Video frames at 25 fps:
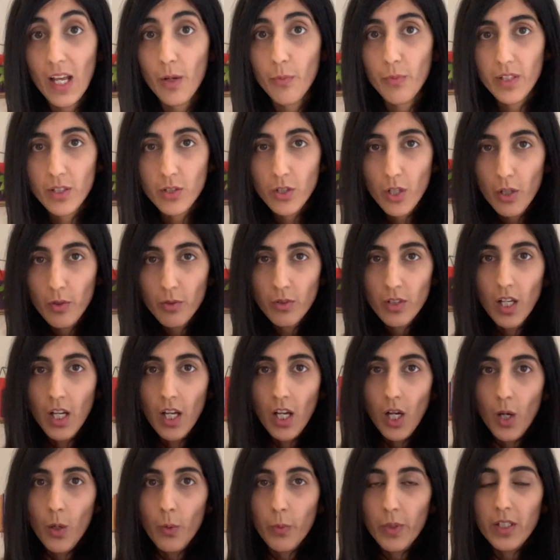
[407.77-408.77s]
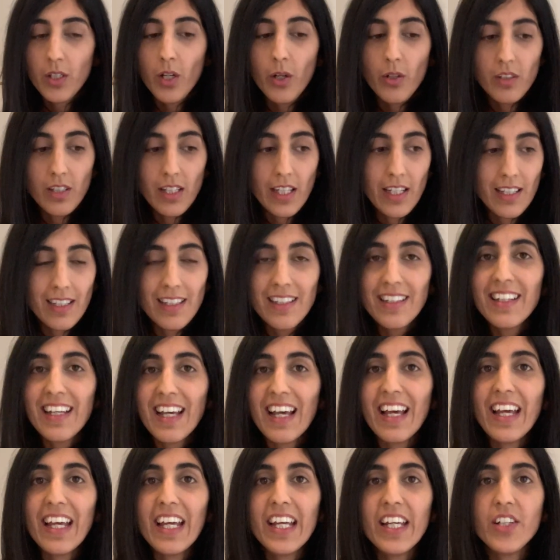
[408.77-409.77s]
And we don't
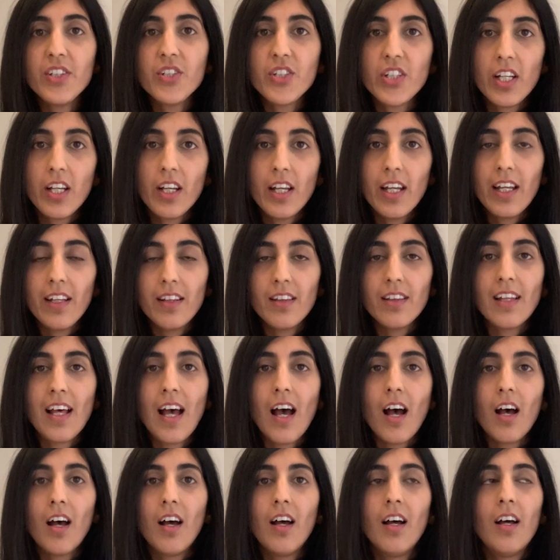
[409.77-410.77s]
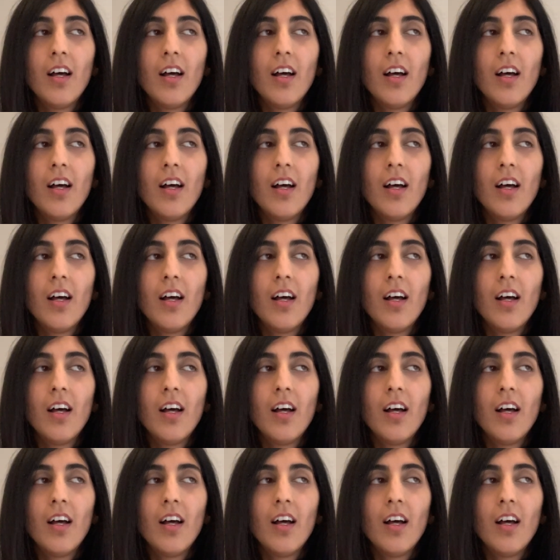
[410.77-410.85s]
engage in that